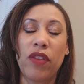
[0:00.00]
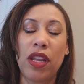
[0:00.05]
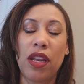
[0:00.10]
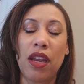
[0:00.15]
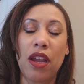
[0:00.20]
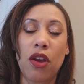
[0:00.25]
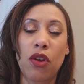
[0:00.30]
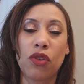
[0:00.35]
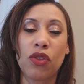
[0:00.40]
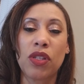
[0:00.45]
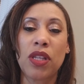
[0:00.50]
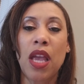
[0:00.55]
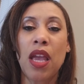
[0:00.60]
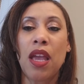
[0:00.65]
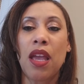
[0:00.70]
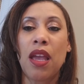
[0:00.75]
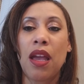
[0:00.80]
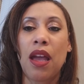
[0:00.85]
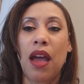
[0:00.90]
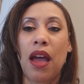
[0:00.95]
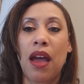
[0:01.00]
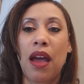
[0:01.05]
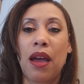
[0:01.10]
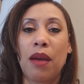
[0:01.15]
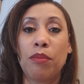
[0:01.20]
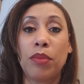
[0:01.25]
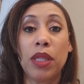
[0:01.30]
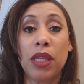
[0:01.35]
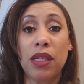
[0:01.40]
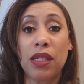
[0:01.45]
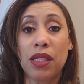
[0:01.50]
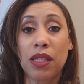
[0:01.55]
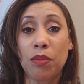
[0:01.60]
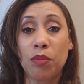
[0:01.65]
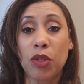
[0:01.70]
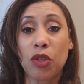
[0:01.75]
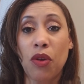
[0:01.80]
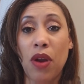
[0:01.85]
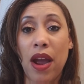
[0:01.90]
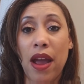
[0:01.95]
videos, please
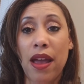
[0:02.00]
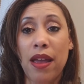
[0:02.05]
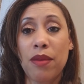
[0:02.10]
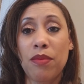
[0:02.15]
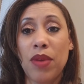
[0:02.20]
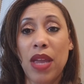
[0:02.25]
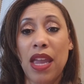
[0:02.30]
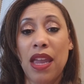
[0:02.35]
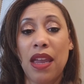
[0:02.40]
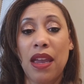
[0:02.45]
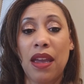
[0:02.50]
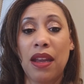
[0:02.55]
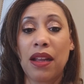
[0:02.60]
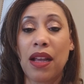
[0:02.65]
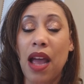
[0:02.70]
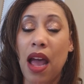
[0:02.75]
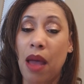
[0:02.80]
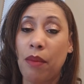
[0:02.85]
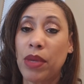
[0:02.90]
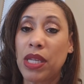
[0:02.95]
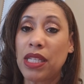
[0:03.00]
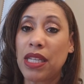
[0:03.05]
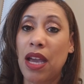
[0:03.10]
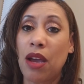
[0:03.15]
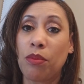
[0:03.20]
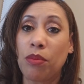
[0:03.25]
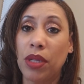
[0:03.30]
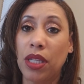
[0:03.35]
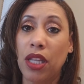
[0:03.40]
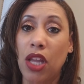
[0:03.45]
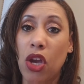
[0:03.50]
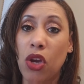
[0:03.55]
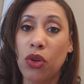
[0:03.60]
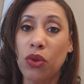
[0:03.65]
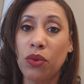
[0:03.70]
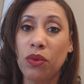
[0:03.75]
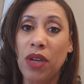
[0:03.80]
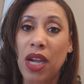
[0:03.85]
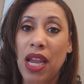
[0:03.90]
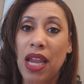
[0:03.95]
subscribe and comment down
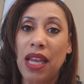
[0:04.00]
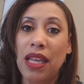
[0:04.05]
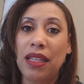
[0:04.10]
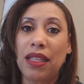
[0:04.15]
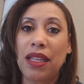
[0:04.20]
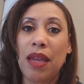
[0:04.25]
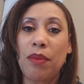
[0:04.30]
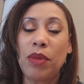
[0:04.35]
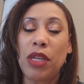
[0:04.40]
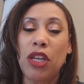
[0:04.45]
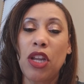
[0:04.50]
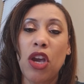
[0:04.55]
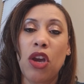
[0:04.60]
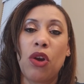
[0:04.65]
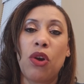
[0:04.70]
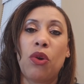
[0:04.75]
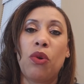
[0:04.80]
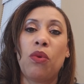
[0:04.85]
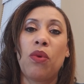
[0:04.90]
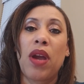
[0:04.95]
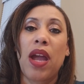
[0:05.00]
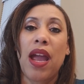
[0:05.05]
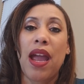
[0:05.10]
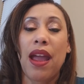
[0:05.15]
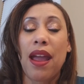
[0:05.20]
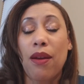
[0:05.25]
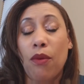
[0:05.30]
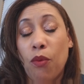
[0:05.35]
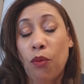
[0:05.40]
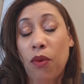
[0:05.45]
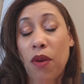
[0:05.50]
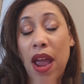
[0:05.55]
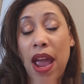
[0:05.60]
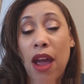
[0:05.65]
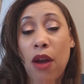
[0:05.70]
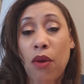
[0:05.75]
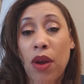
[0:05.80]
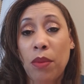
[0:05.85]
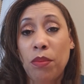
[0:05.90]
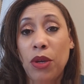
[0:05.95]
below. Let me know
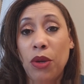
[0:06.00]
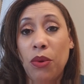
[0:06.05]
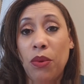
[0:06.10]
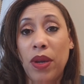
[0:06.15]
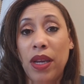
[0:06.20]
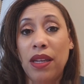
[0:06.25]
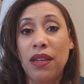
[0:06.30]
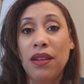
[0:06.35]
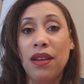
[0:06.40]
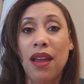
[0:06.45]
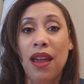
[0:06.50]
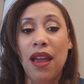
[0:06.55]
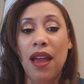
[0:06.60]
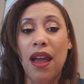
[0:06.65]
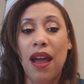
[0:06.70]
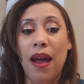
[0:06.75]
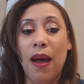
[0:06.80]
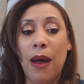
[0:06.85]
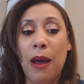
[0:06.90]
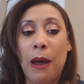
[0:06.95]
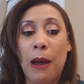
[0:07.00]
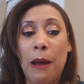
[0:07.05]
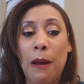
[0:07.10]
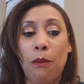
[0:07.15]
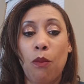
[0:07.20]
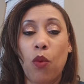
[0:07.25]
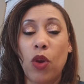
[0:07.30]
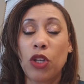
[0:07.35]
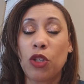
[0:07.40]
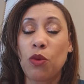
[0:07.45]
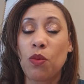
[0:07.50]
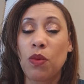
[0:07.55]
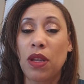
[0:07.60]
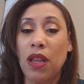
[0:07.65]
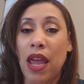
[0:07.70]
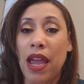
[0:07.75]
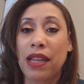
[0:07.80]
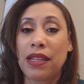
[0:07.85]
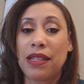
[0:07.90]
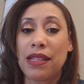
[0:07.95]
how I'm doing, what you would
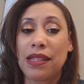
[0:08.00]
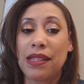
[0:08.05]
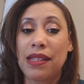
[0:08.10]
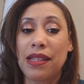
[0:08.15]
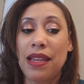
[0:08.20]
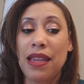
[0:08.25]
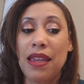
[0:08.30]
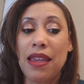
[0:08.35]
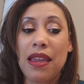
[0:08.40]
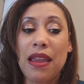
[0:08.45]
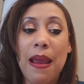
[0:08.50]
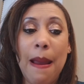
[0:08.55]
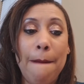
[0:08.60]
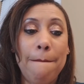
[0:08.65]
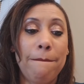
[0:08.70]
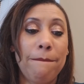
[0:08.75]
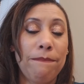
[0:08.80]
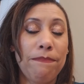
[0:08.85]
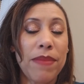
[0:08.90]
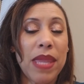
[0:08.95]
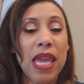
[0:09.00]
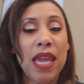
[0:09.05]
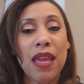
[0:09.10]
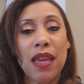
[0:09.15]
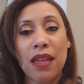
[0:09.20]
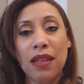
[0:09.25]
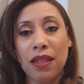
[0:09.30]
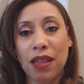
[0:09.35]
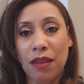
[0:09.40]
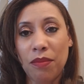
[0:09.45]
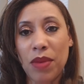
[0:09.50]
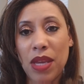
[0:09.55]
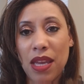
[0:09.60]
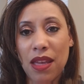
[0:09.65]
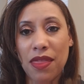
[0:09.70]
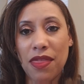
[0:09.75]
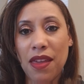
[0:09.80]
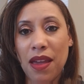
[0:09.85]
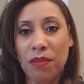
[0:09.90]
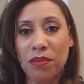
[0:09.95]
like to see, and give me a
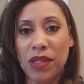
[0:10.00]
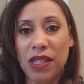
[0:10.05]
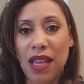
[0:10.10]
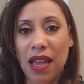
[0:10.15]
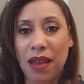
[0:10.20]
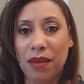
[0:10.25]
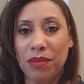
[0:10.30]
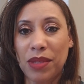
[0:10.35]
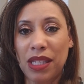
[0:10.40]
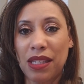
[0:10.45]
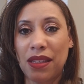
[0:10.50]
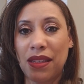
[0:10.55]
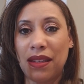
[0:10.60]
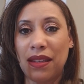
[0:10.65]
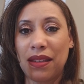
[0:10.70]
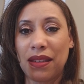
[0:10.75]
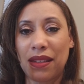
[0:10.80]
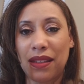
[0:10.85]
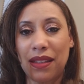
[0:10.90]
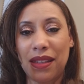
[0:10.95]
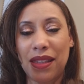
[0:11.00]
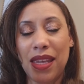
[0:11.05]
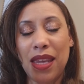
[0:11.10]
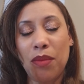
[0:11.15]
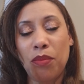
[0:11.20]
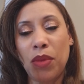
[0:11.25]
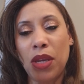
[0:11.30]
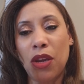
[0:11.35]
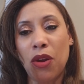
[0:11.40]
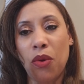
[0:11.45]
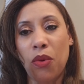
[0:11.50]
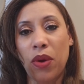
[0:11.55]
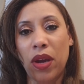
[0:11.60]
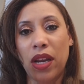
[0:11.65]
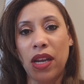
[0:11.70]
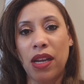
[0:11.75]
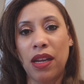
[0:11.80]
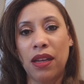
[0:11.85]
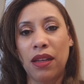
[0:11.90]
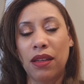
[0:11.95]
thumbs up to keep me going.
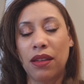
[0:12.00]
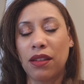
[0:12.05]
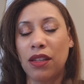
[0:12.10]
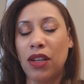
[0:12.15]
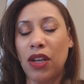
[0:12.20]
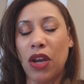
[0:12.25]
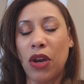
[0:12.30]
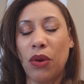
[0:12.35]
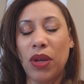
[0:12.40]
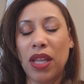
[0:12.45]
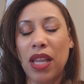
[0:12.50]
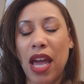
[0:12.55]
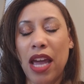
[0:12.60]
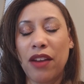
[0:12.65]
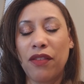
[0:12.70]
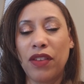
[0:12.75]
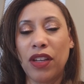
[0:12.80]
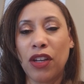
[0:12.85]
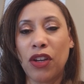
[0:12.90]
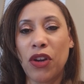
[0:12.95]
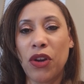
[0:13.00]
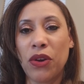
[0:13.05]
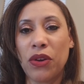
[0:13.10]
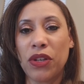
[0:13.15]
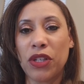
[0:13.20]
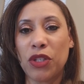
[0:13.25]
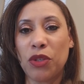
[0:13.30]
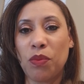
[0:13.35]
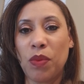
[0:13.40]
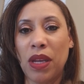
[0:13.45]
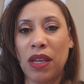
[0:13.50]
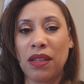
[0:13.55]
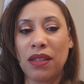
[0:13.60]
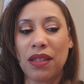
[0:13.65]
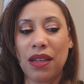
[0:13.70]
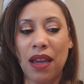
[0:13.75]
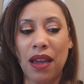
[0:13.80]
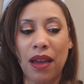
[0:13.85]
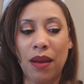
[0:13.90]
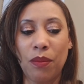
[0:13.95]
And you know, a lot of
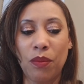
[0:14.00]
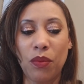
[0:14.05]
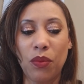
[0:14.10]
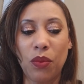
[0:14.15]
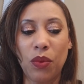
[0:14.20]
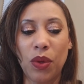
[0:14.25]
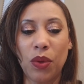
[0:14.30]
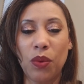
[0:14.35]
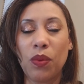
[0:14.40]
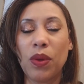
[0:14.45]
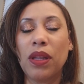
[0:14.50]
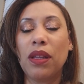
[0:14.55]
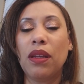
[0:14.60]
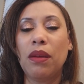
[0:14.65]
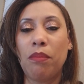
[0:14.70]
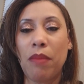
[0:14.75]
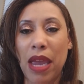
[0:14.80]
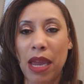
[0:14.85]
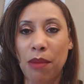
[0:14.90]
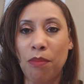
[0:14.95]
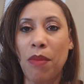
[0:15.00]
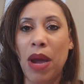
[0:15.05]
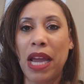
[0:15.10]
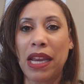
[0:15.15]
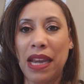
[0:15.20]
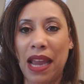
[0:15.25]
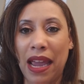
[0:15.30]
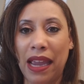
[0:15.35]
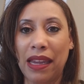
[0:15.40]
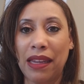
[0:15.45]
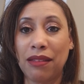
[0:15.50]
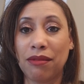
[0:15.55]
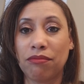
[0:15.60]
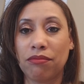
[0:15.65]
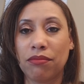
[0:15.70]
encouragement would really make my night